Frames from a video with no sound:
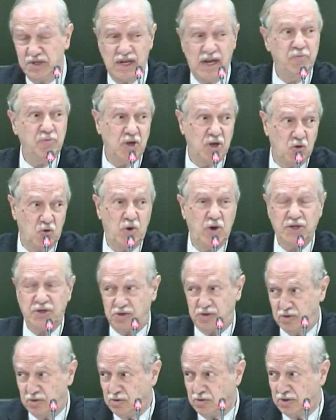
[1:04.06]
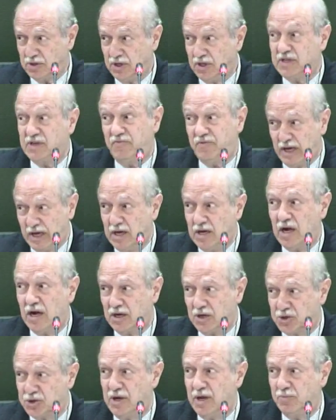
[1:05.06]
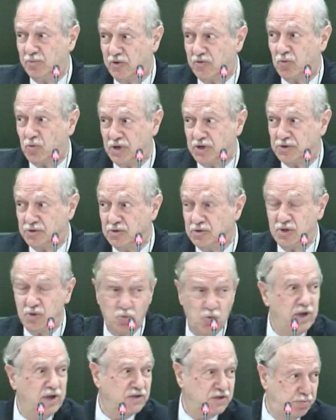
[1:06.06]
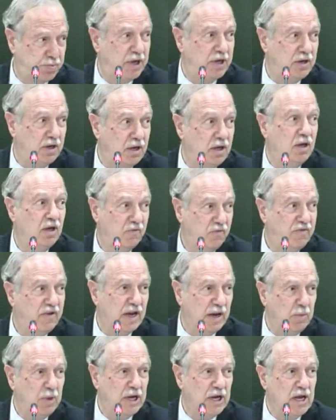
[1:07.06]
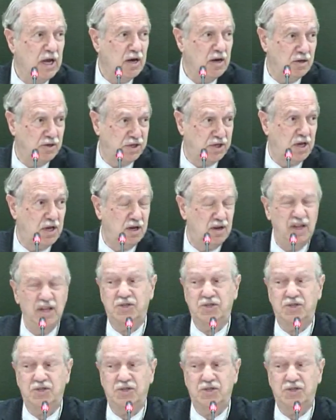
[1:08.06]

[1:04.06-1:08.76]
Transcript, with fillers: and something questions is a very large number of questions, and we are spending very many hours here.